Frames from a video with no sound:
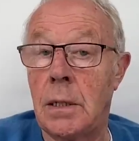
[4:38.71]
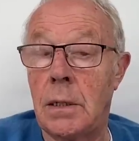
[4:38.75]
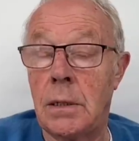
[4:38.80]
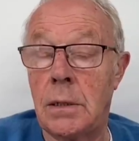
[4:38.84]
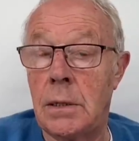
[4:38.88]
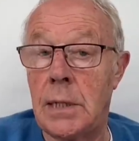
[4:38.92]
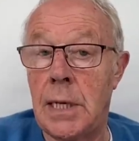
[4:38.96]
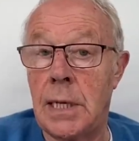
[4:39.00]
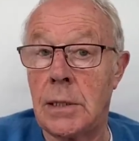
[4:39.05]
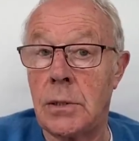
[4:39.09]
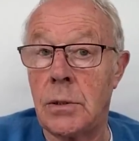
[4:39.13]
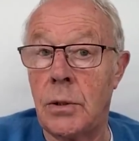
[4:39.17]

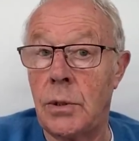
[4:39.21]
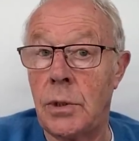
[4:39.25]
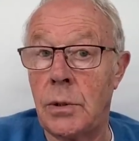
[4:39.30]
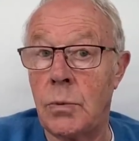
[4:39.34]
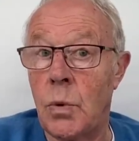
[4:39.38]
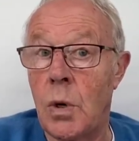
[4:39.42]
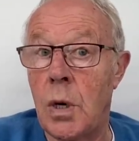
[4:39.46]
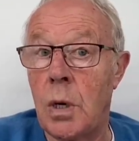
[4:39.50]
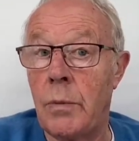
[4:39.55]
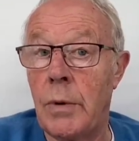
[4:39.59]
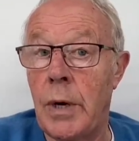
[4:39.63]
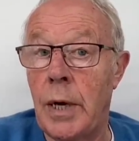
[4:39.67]
tax on his
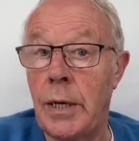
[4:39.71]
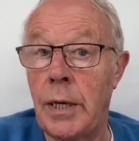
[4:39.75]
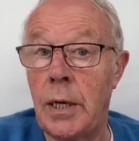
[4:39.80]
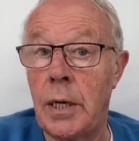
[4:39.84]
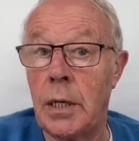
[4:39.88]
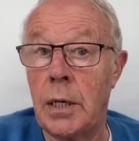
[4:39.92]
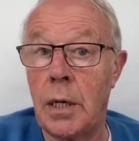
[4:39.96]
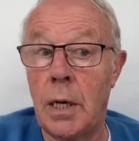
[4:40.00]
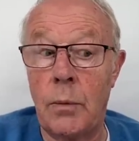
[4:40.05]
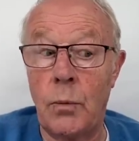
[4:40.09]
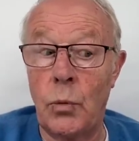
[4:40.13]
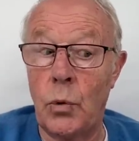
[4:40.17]
worldwide
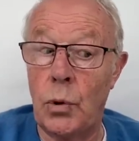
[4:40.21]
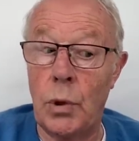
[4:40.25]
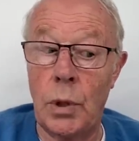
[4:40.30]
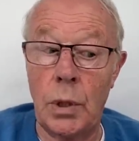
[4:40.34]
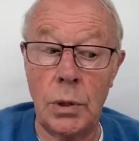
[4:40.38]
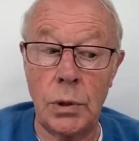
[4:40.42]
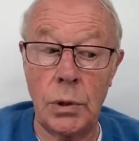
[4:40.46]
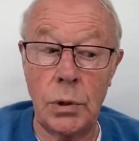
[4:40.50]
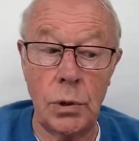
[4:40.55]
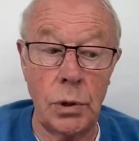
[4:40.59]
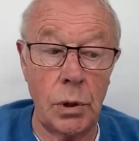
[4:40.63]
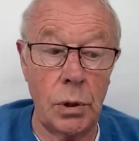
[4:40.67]
income, well,
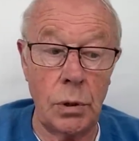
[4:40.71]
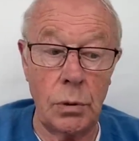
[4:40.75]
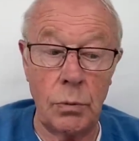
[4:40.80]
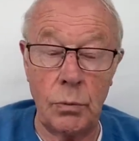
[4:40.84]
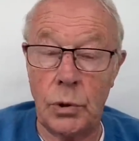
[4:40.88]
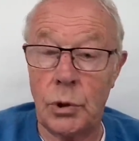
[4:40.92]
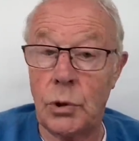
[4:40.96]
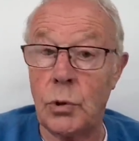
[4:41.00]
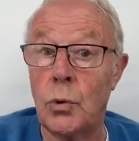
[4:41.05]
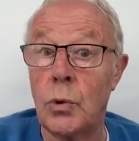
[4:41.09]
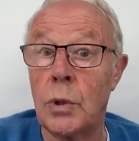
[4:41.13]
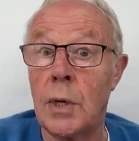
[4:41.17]
that's
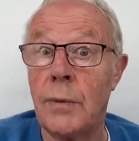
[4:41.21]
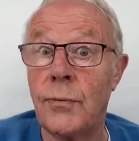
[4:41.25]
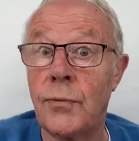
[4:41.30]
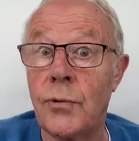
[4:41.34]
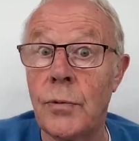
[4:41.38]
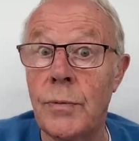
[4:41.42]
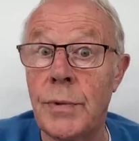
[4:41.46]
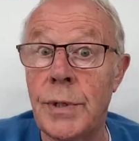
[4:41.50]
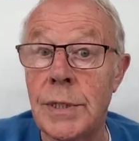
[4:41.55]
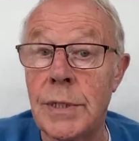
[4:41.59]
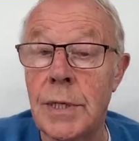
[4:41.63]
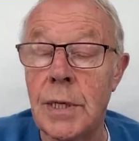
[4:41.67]
which all comes
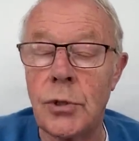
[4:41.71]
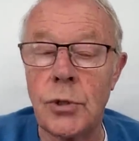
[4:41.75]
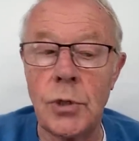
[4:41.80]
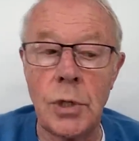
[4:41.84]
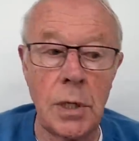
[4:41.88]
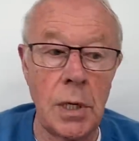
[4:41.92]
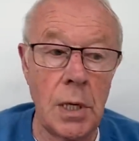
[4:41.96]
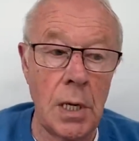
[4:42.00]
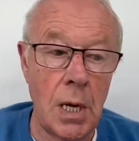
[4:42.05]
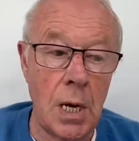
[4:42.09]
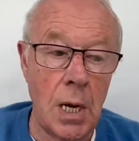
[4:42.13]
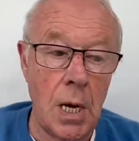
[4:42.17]
from this
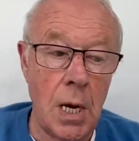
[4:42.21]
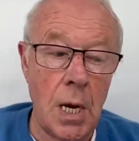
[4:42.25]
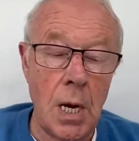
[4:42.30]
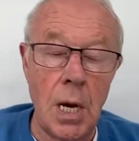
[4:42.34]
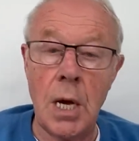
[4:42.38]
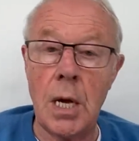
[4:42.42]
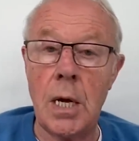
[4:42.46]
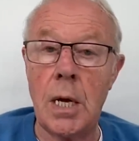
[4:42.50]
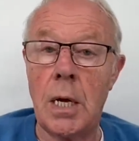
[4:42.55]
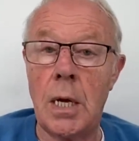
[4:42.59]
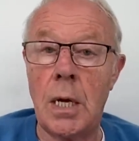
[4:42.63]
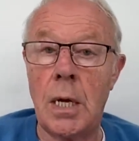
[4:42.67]
country,
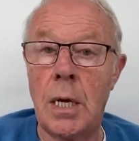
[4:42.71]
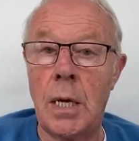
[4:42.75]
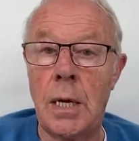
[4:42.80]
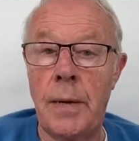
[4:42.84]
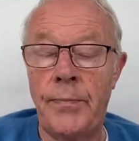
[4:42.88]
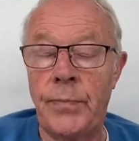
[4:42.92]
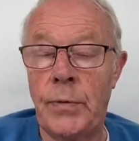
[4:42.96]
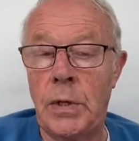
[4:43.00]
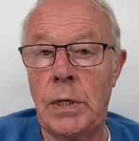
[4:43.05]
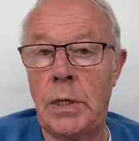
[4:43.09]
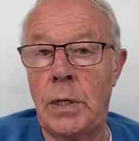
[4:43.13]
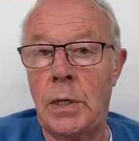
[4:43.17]

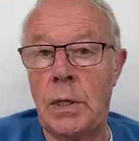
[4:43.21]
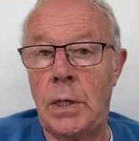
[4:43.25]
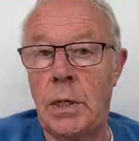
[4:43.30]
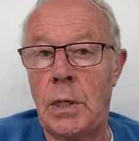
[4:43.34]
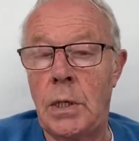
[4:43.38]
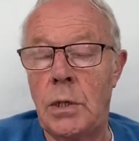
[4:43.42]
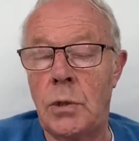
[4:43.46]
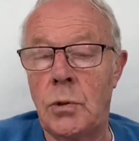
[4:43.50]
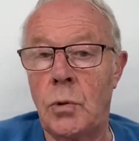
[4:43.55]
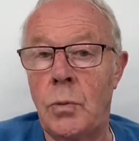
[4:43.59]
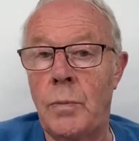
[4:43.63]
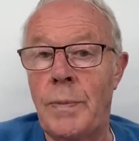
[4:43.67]

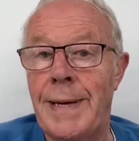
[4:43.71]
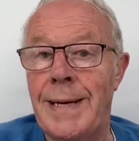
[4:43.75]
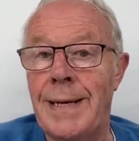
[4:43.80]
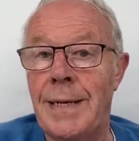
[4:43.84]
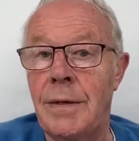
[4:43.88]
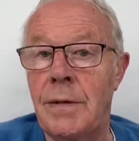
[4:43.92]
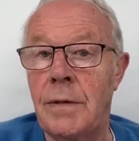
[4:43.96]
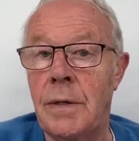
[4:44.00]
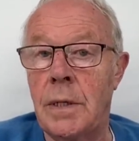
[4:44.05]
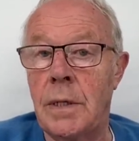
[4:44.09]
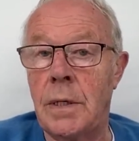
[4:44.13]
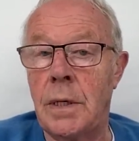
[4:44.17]
is all paid
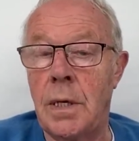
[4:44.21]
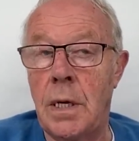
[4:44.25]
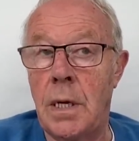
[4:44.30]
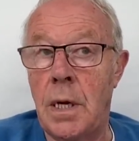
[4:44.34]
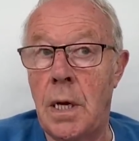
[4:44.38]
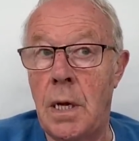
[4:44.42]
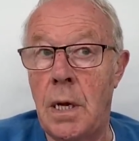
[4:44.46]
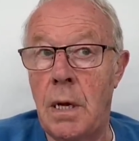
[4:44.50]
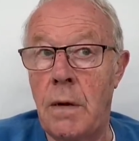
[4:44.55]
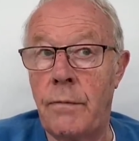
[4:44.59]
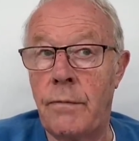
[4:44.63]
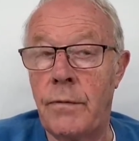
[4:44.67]

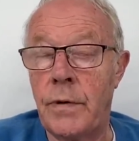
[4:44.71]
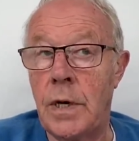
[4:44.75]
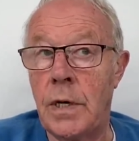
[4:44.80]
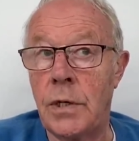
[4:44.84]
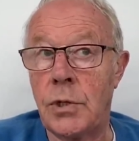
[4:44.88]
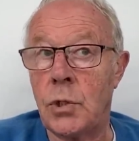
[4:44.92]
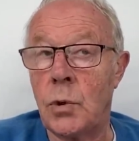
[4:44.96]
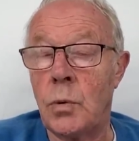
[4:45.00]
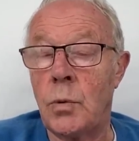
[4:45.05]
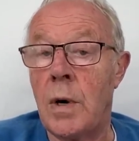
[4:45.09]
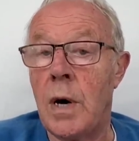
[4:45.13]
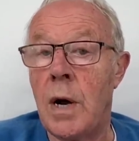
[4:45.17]
in
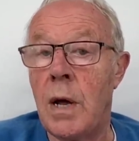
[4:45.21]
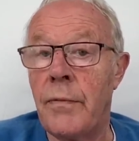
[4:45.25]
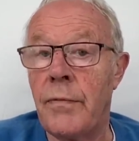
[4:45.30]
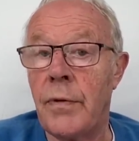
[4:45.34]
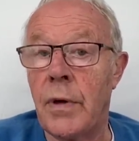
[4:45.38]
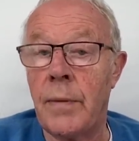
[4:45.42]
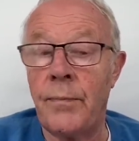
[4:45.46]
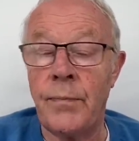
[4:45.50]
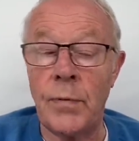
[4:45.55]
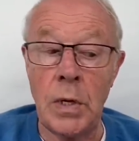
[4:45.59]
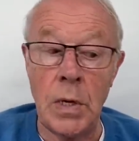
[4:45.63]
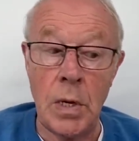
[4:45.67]
France or
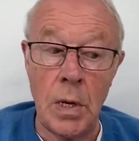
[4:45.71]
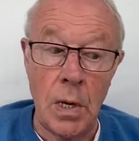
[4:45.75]
wherever.